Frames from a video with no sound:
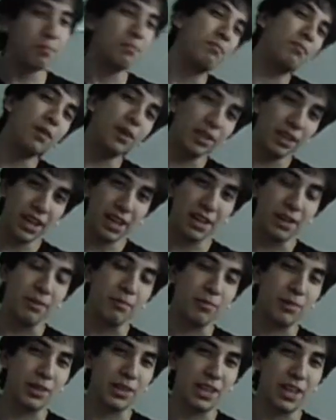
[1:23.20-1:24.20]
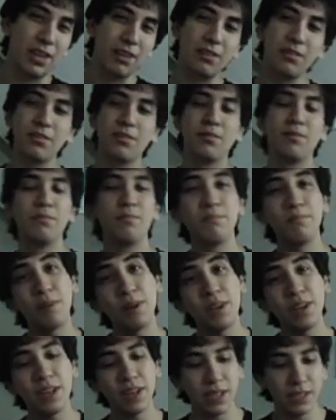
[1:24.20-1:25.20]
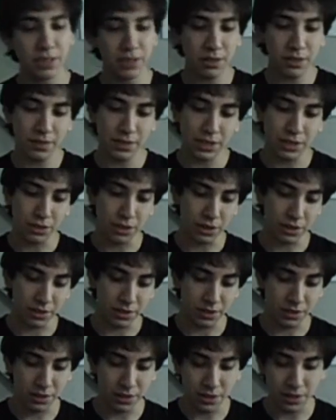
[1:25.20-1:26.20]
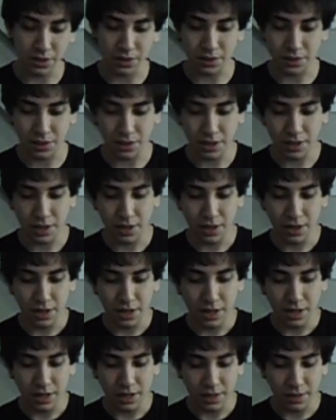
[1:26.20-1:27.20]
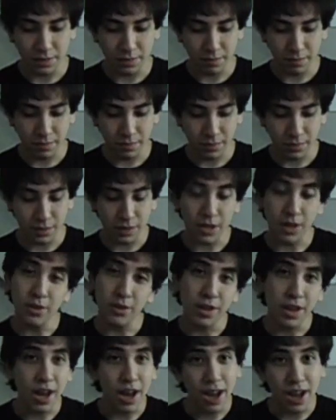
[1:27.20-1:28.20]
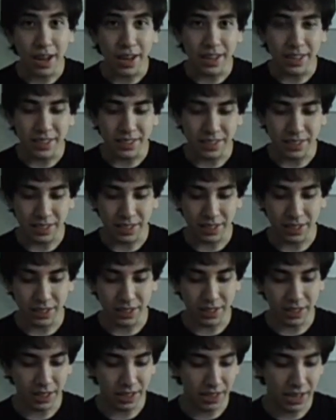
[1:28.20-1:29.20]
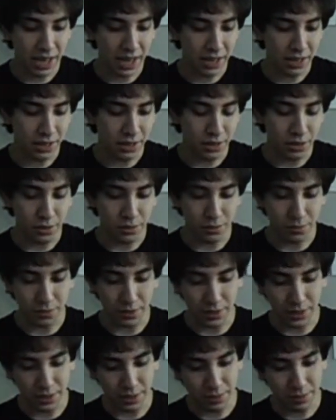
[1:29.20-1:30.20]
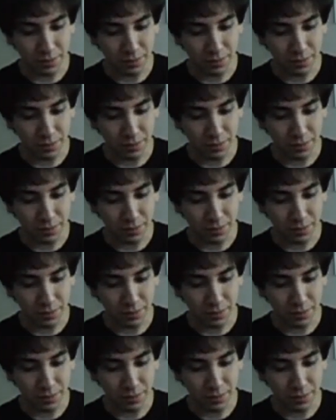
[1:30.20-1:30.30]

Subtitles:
but that didn't work out. But I still have these drawings because they're nice and they're kind of goofy.